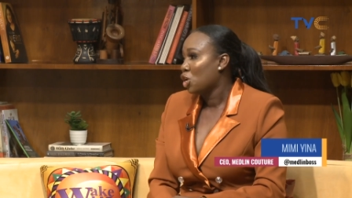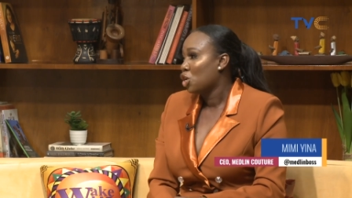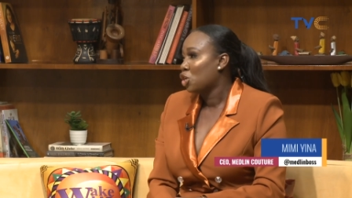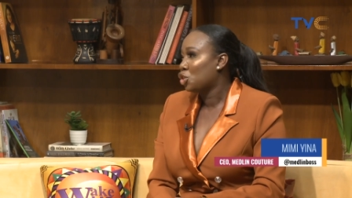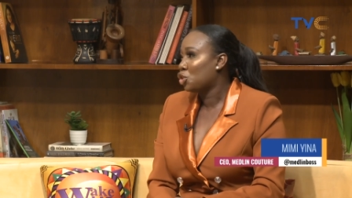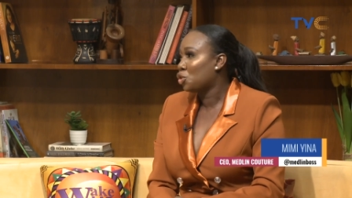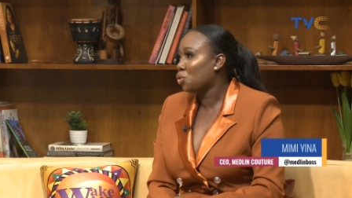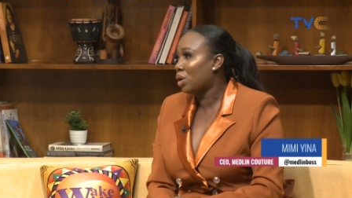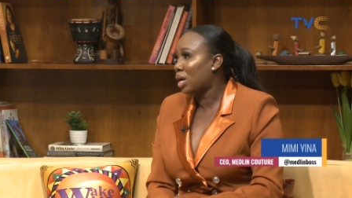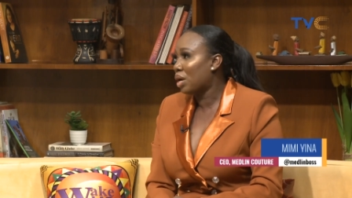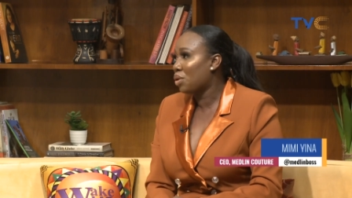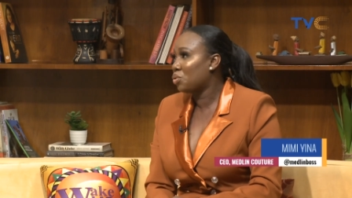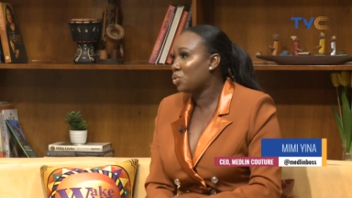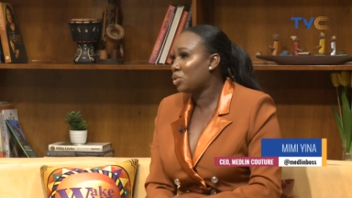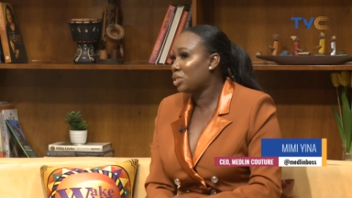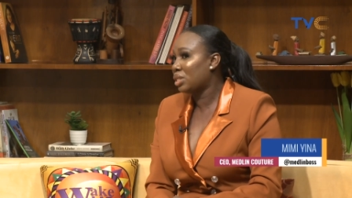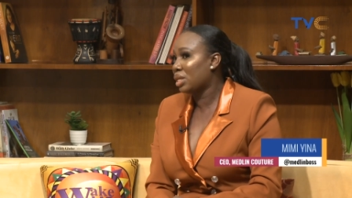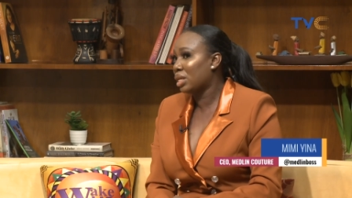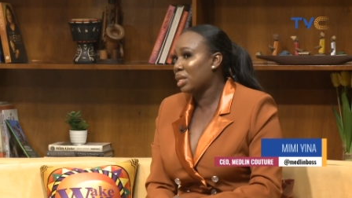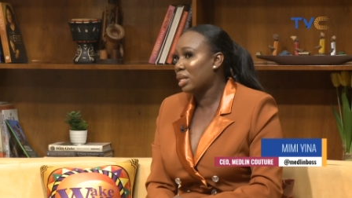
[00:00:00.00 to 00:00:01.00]
So I would
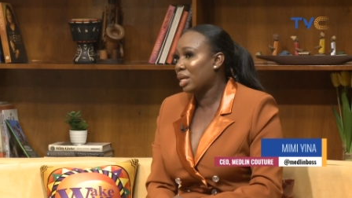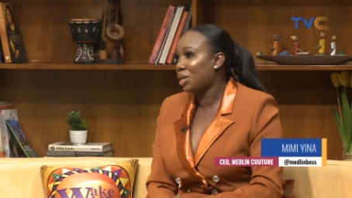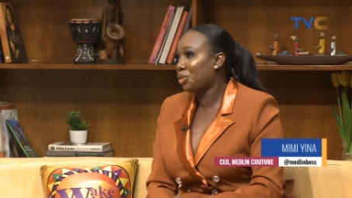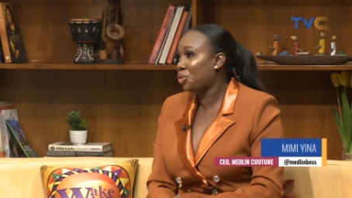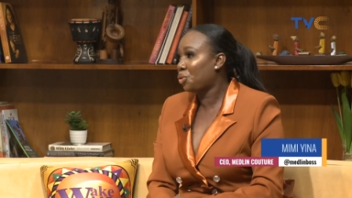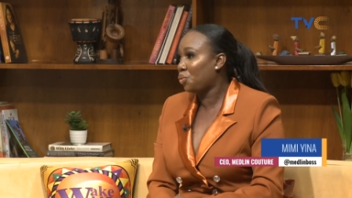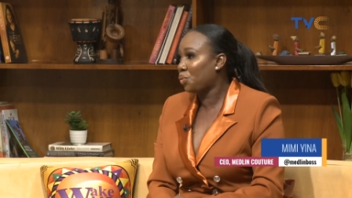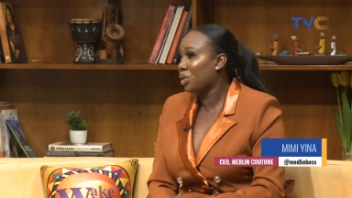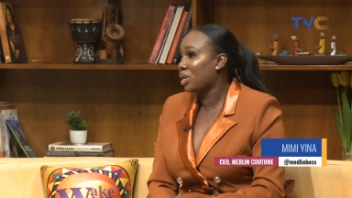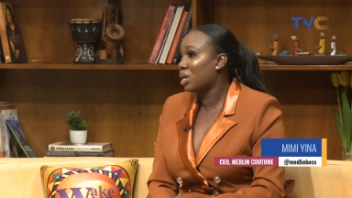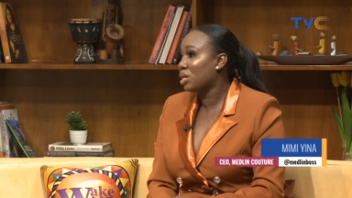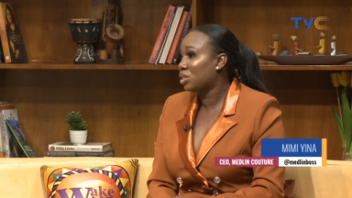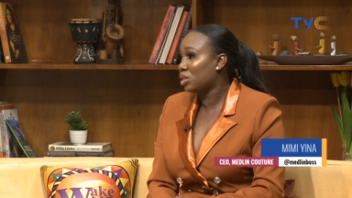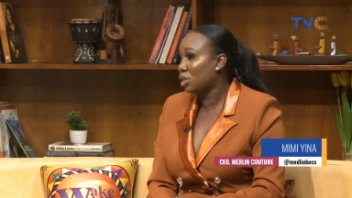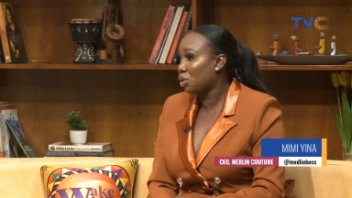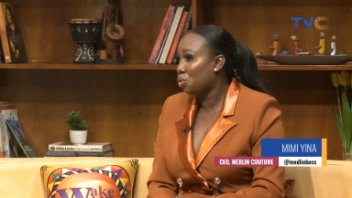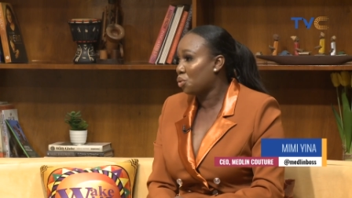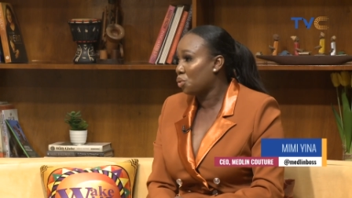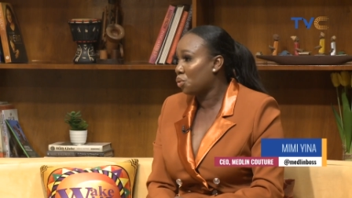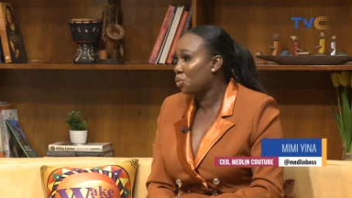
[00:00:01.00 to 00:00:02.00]
say like three years
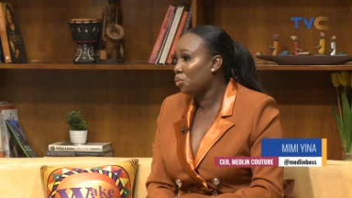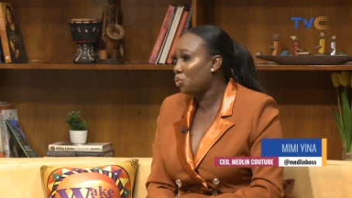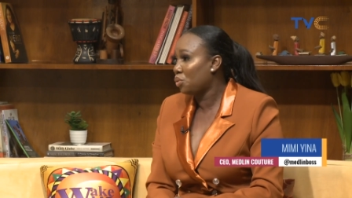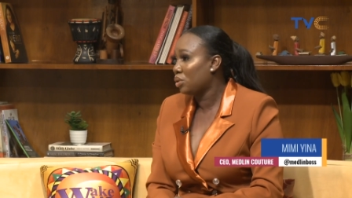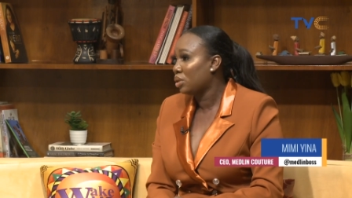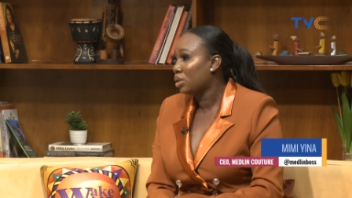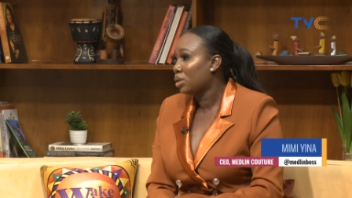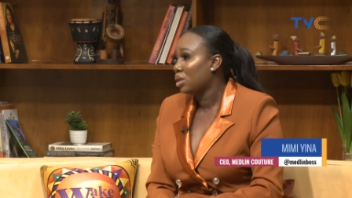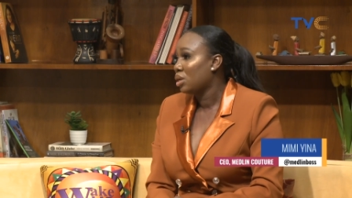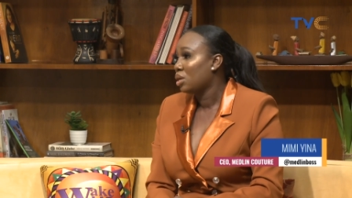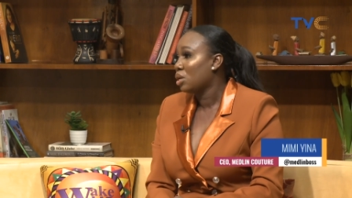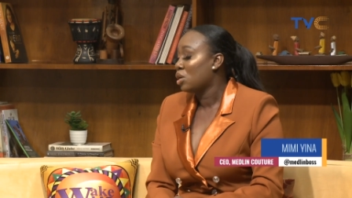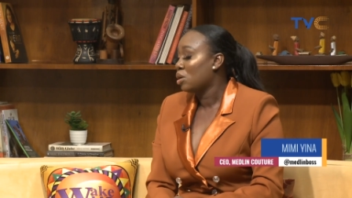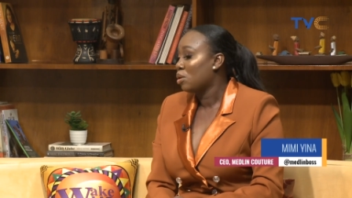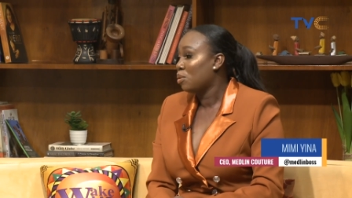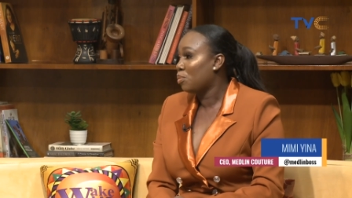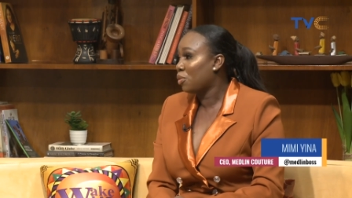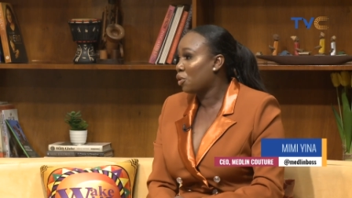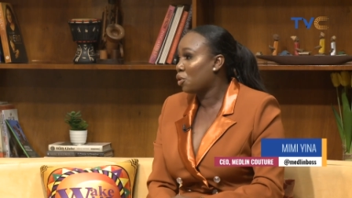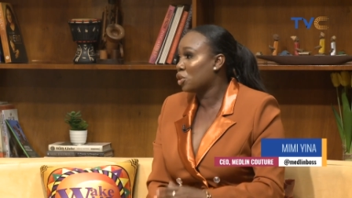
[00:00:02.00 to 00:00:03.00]
ago, mm.
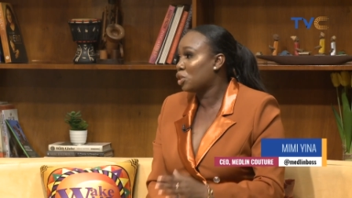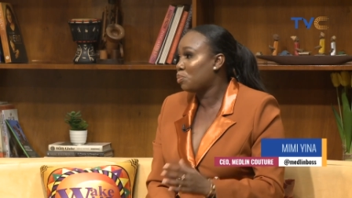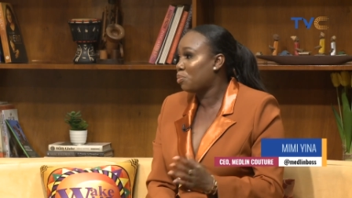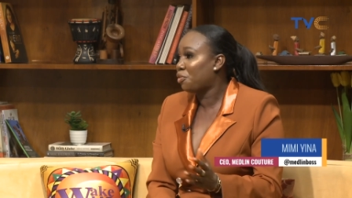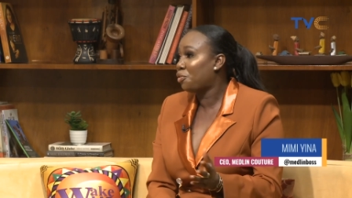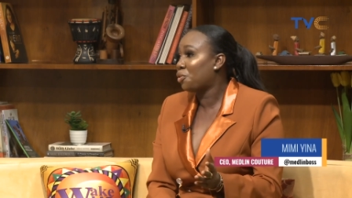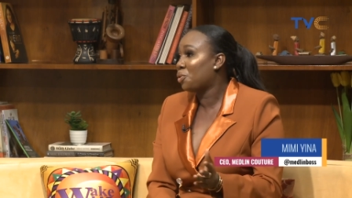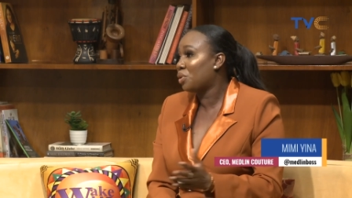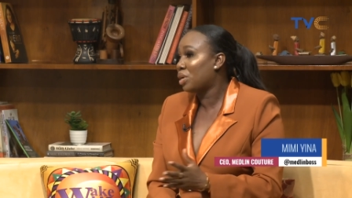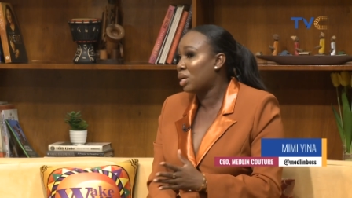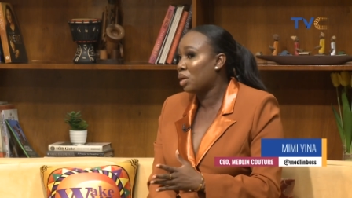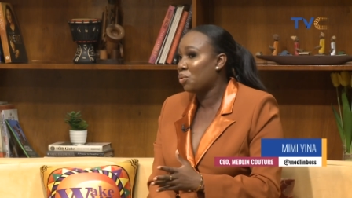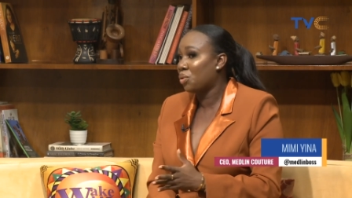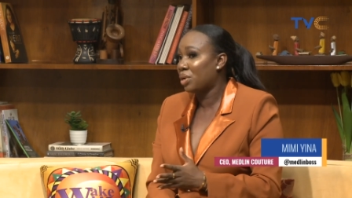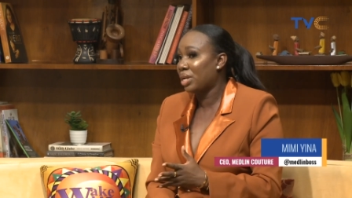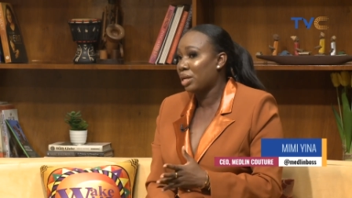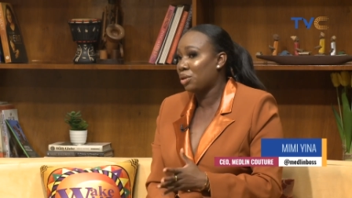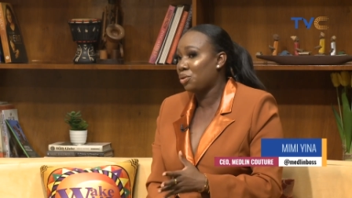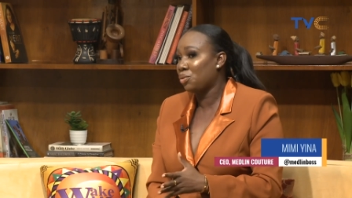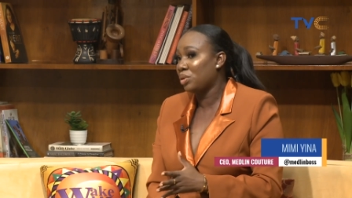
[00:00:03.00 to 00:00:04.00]
because before now, what
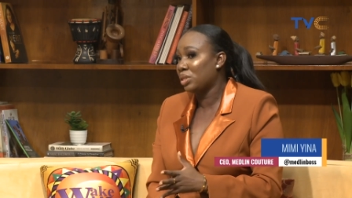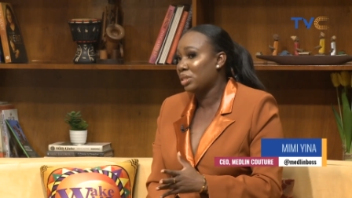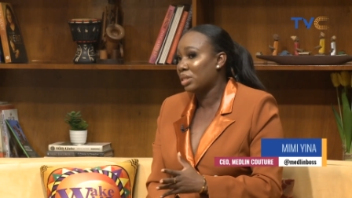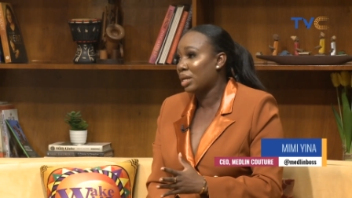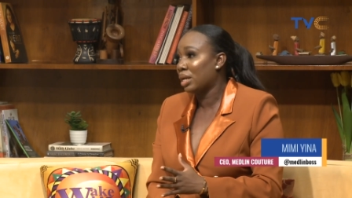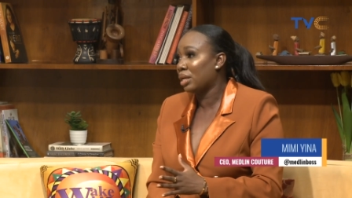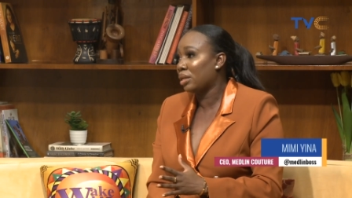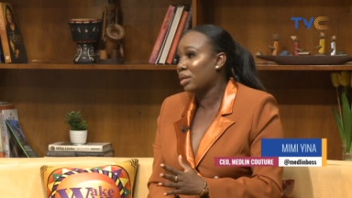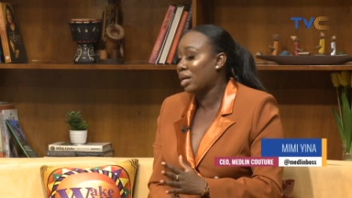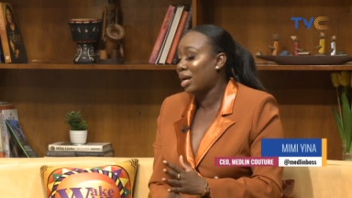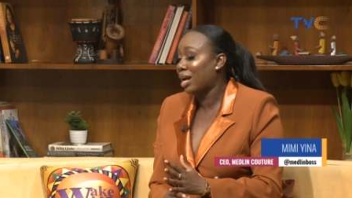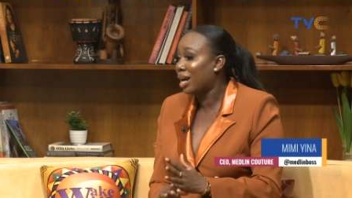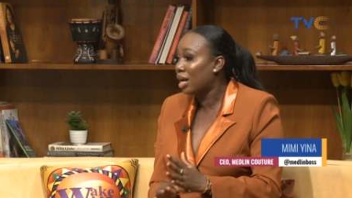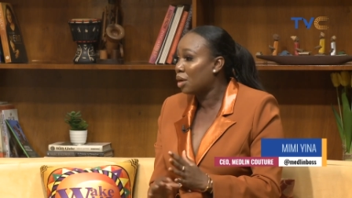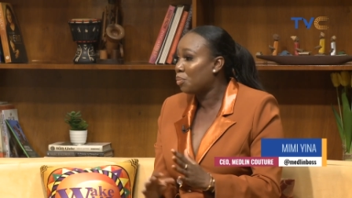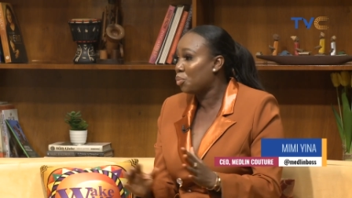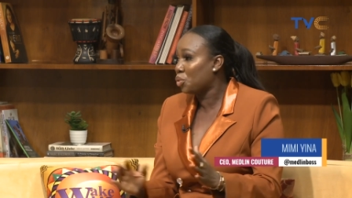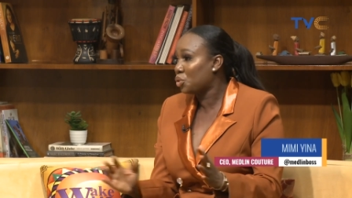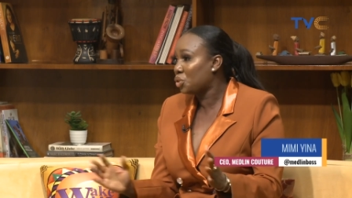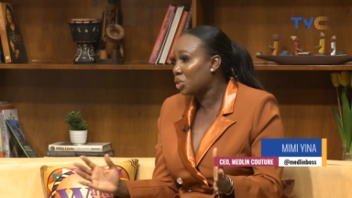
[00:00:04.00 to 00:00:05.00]
I do is I, I
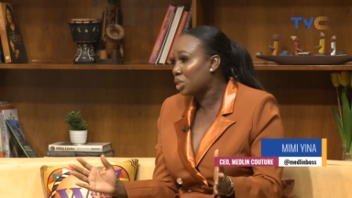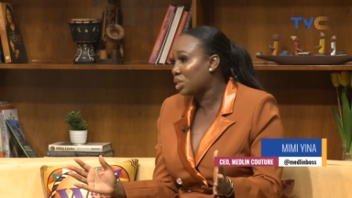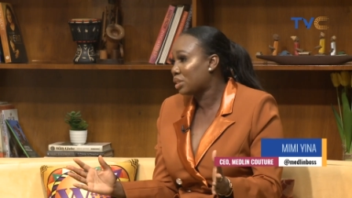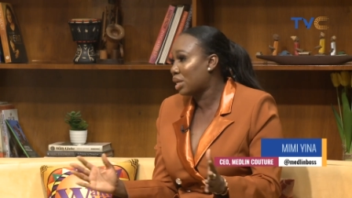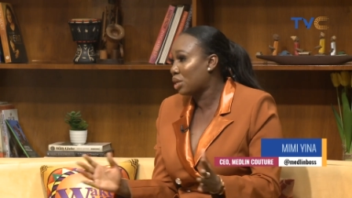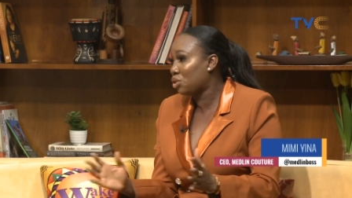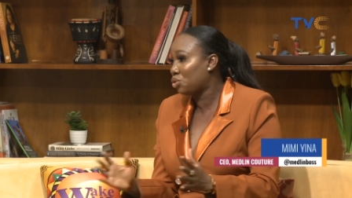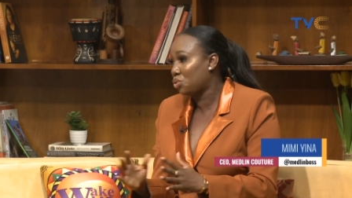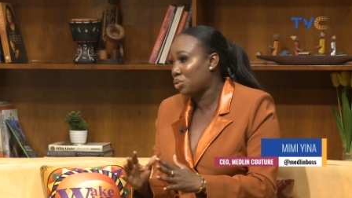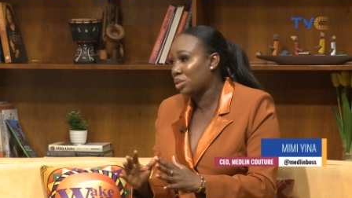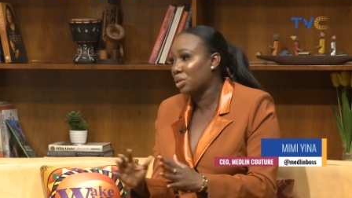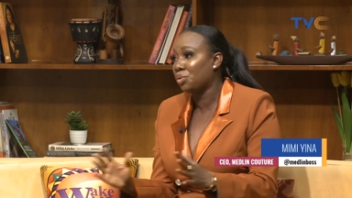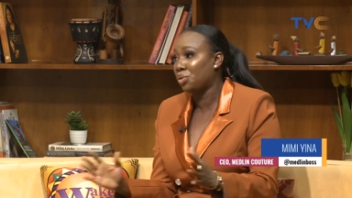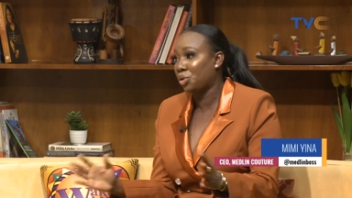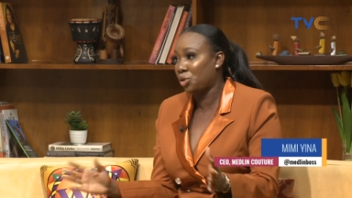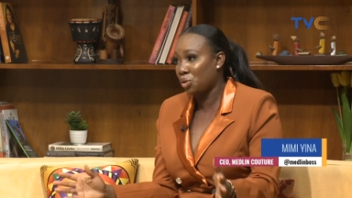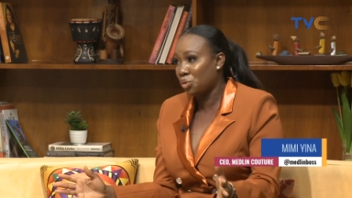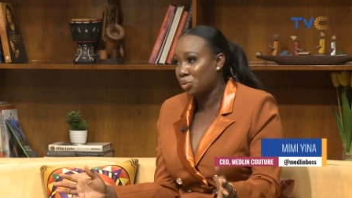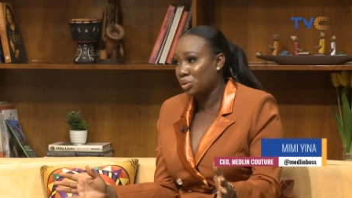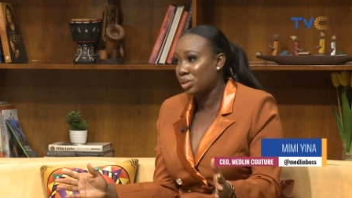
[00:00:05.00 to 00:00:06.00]
had boutiques. I used to sell
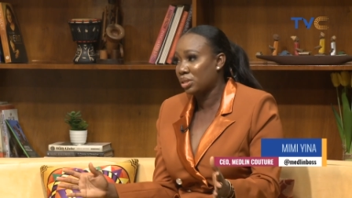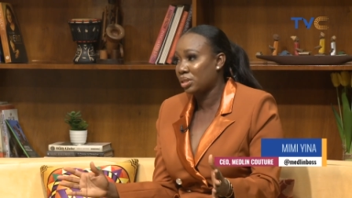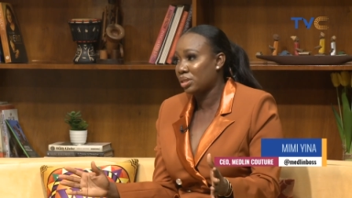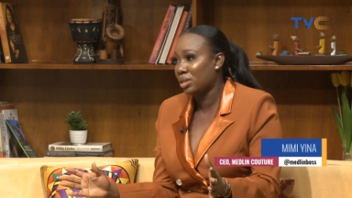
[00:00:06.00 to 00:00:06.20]
clothes.